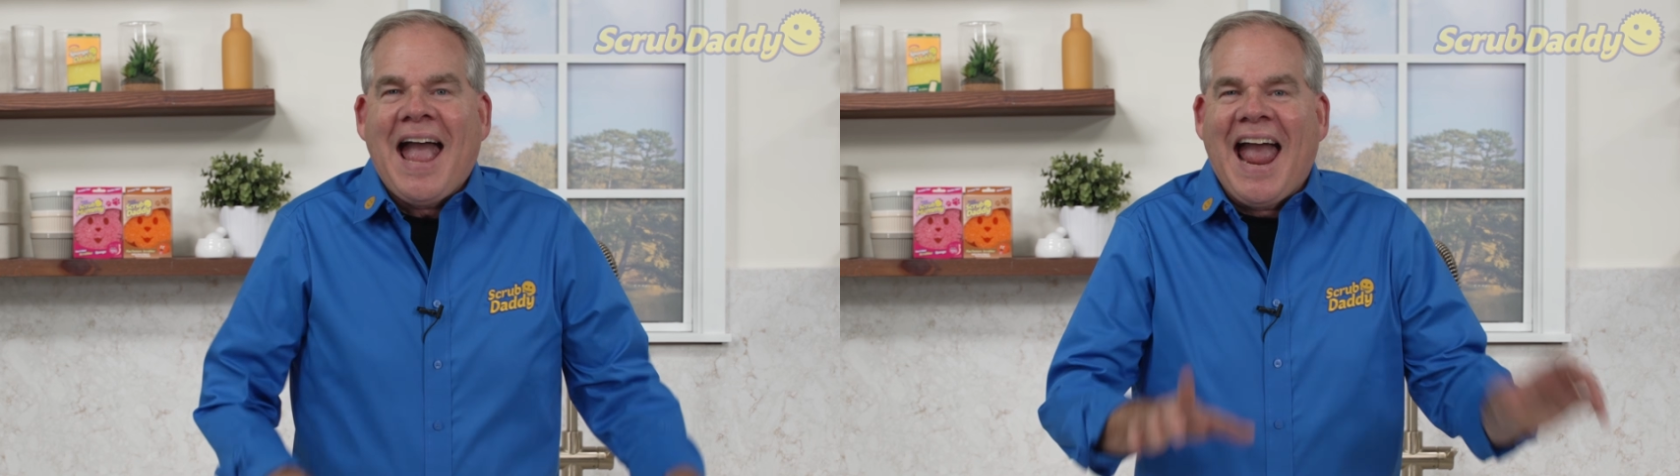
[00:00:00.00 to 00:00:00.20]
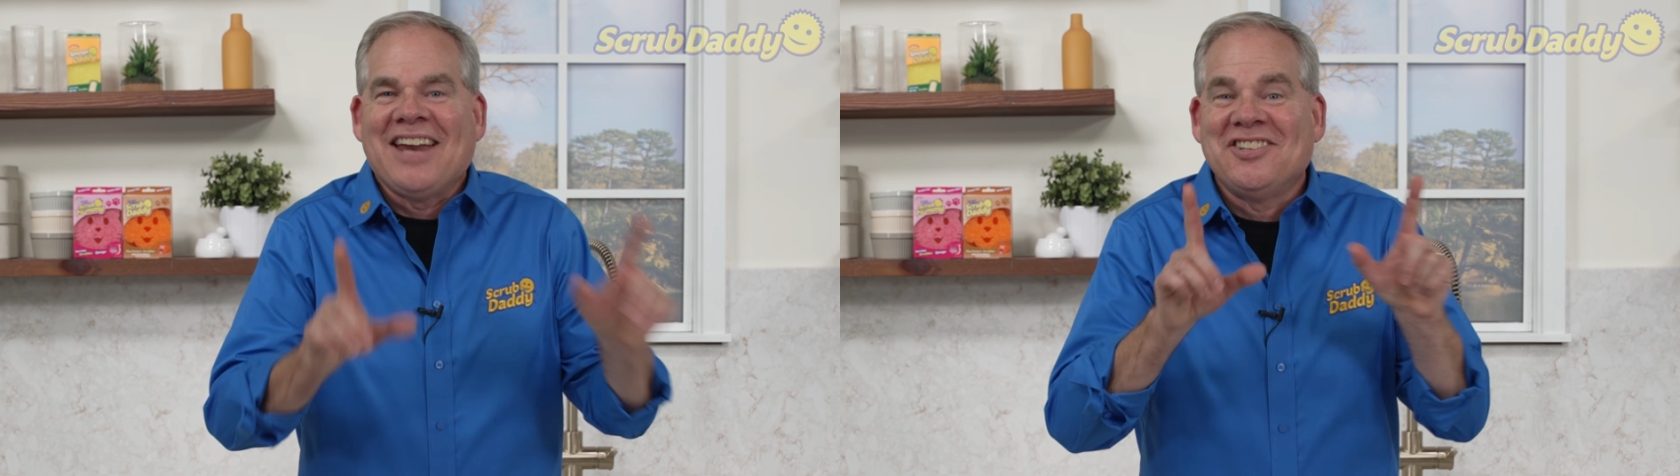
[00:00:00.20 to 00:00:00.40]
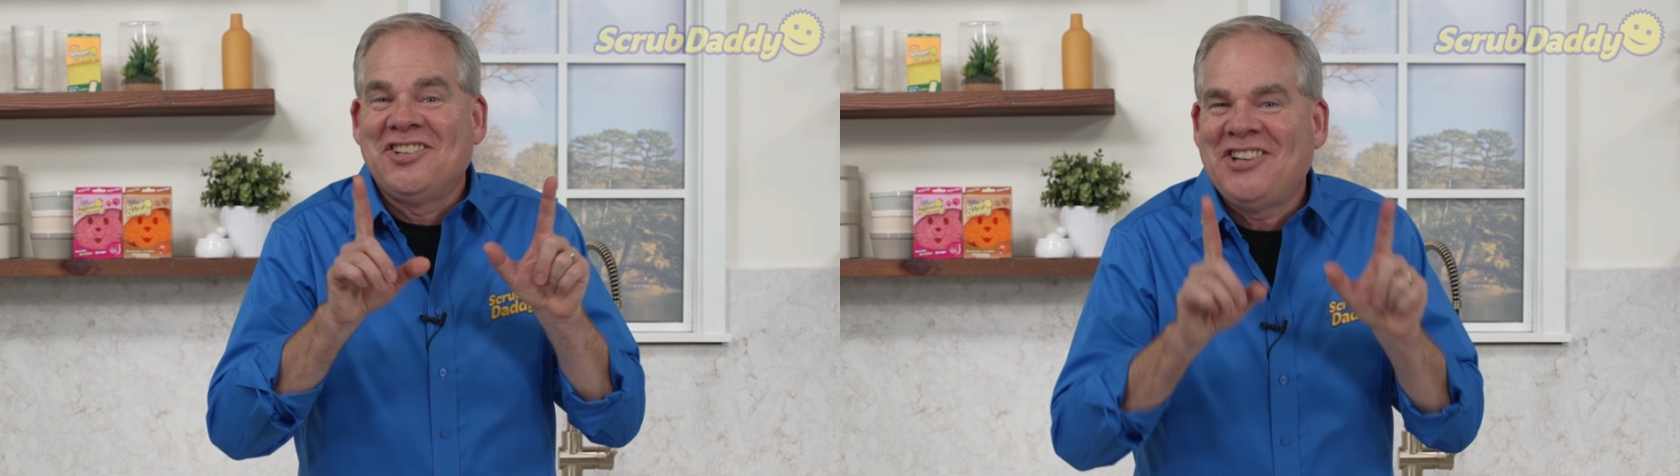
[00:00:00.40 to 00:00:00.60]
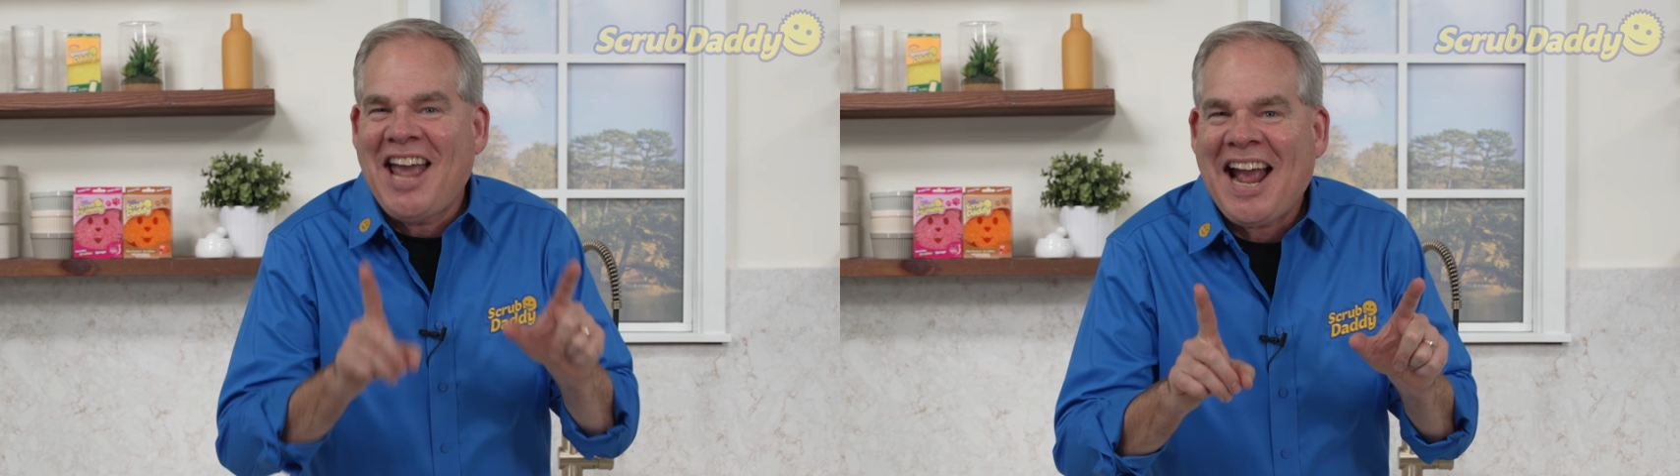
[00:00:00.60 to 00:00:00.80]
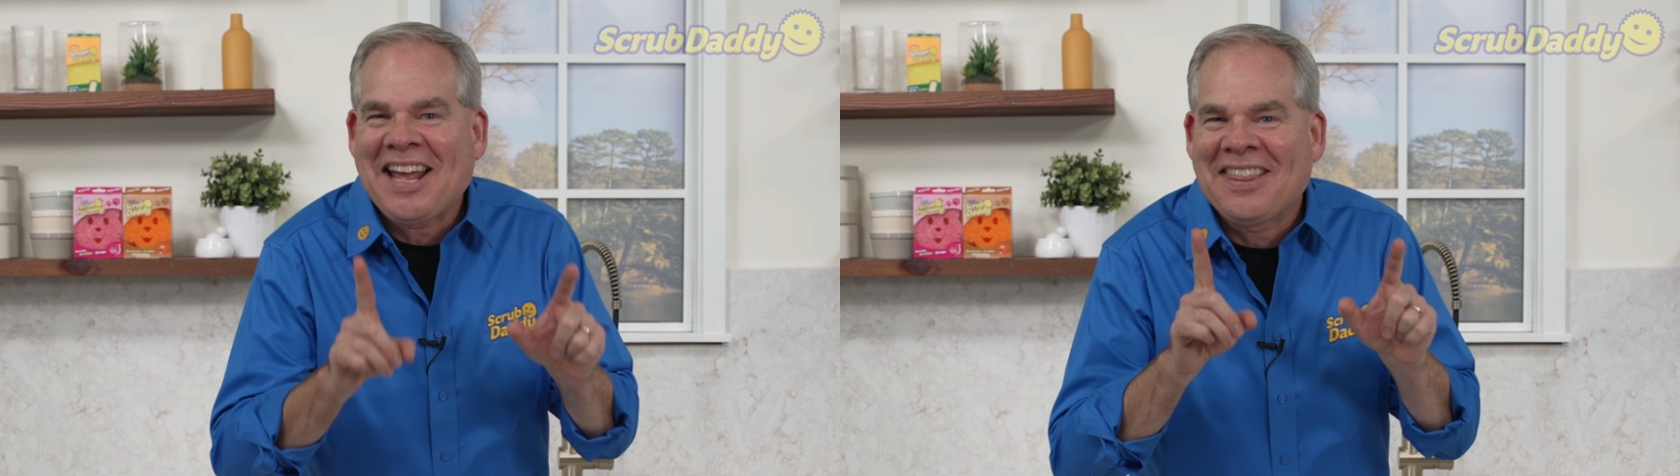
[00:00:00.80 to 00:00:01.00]
And
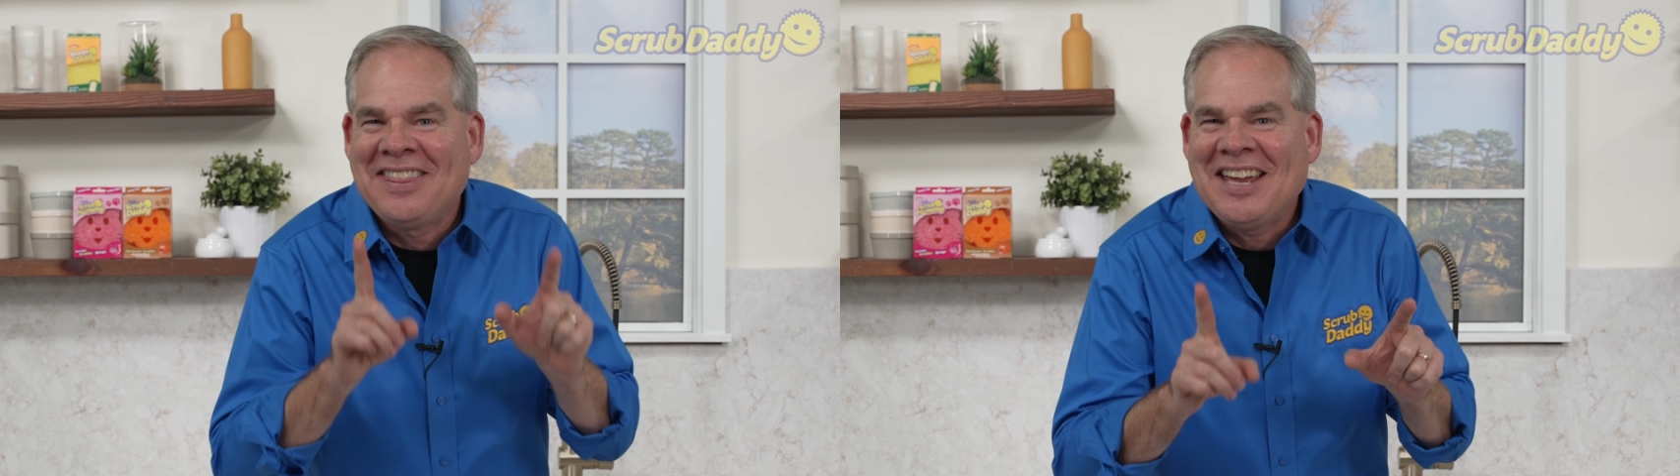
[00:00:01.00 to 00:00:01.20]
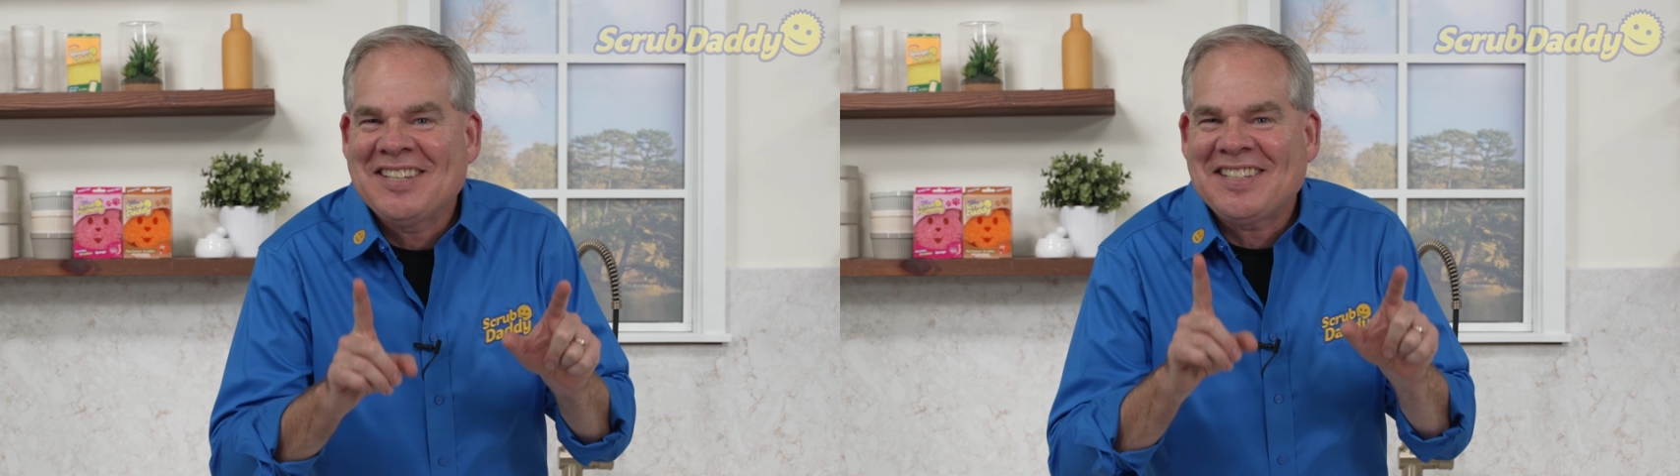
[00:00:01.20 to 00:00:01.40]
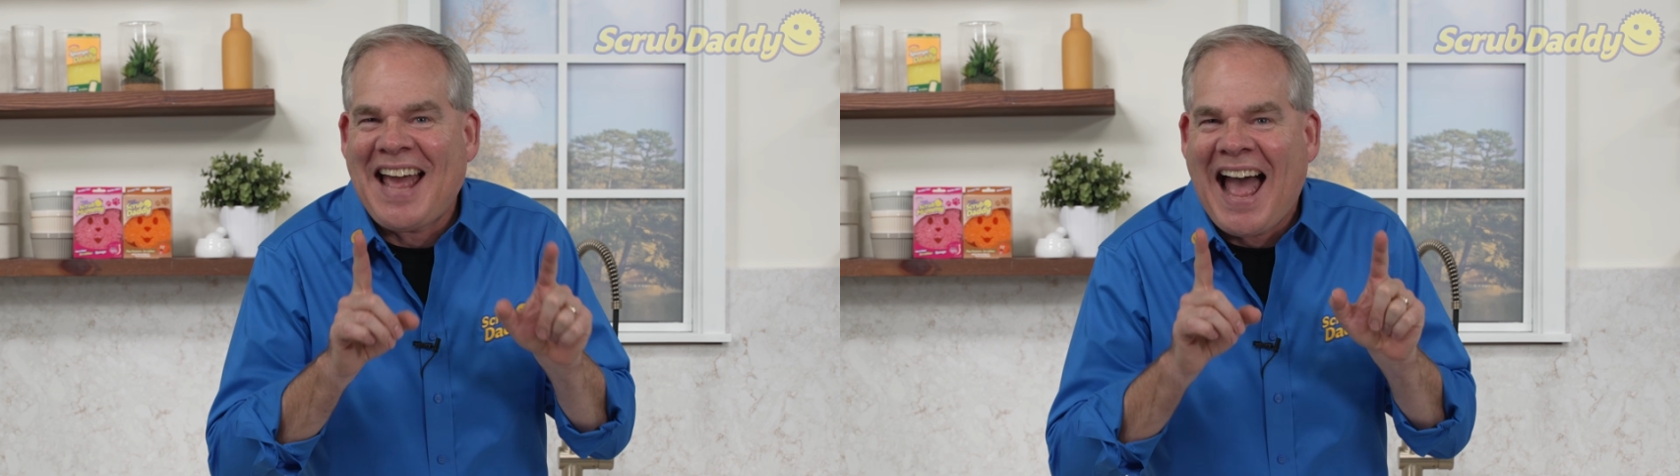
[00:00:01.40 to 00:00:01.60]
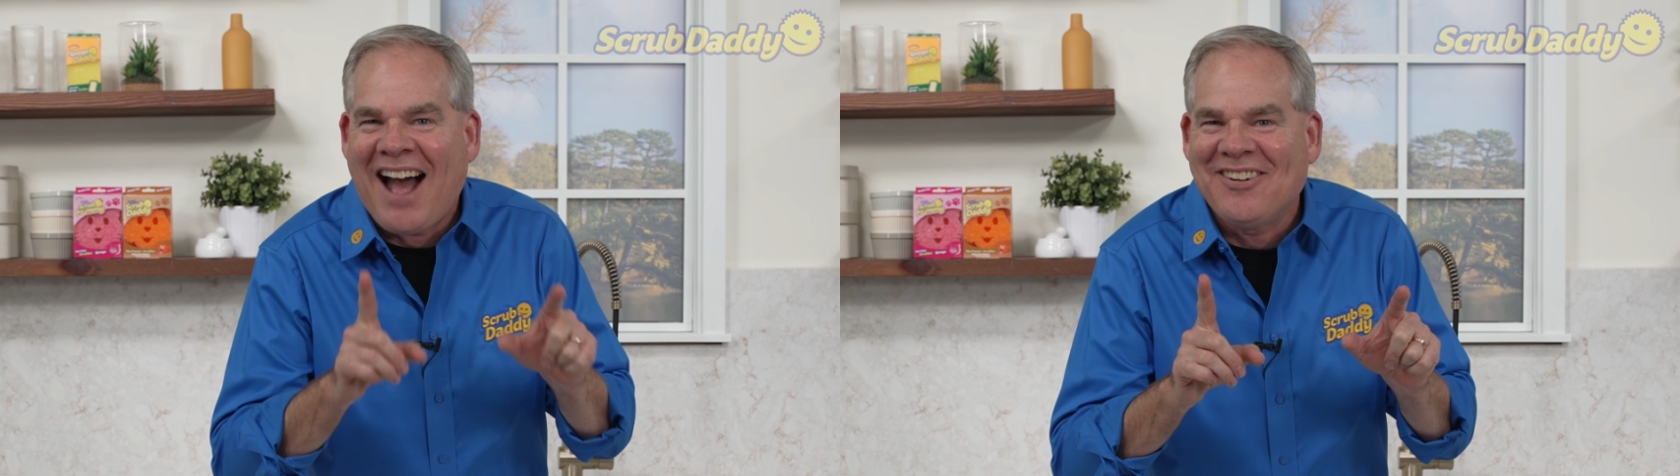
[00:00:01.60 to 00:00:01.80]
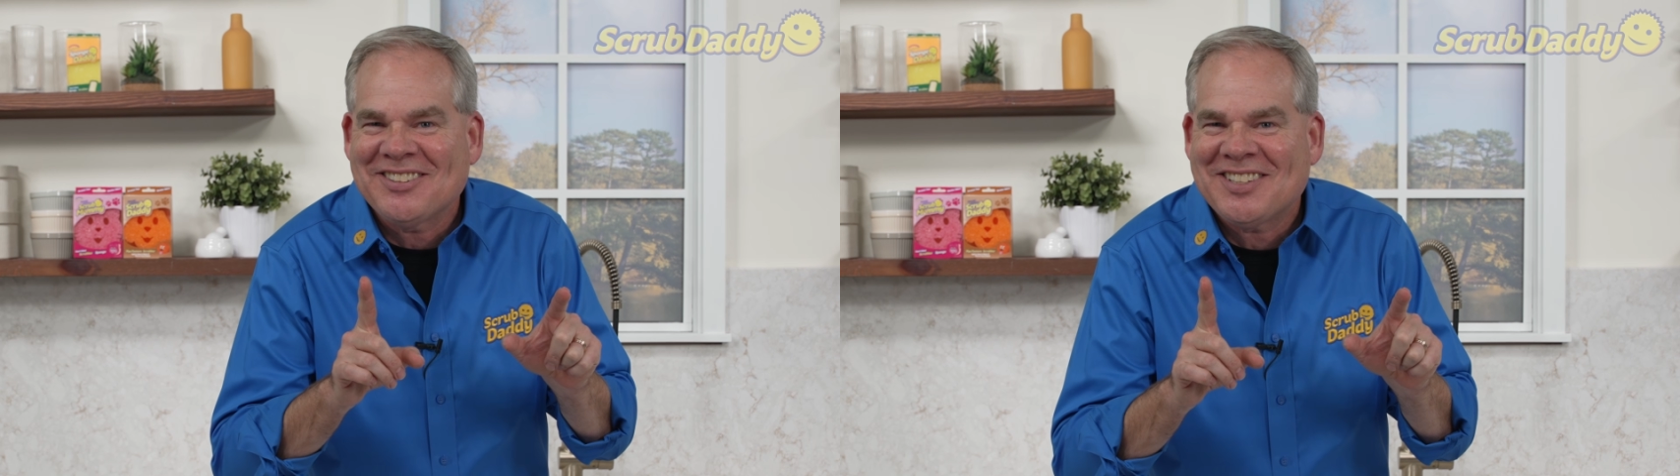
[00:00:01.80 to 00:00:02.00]
check this out.